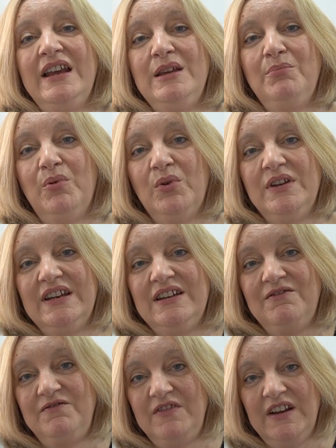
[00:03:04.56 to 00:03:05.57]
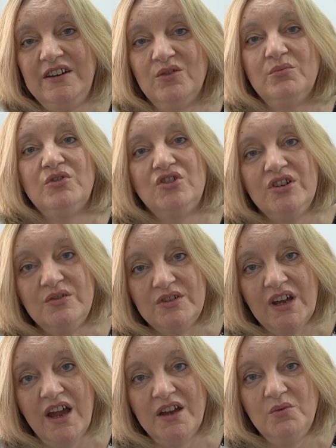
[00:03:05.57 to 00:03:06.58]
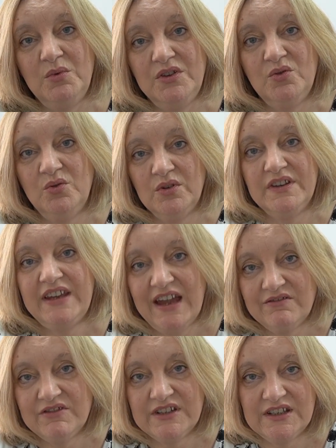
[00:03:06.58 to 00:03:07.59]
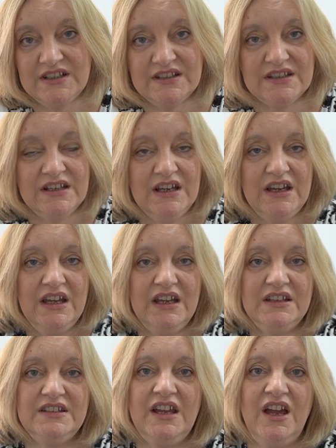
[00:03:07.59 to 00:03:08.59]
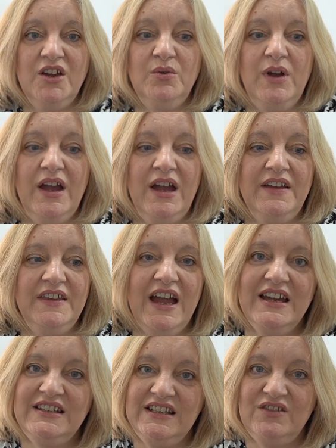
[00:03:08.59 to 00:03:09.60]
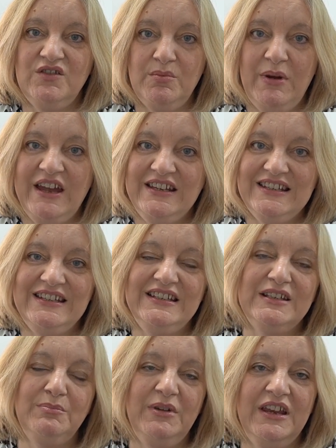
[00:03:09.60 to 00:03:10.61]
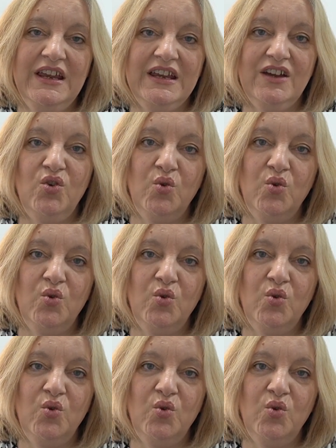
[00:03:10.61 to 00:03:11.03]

any point in filling up the studio with all of the canvases. So the idea of the paintings being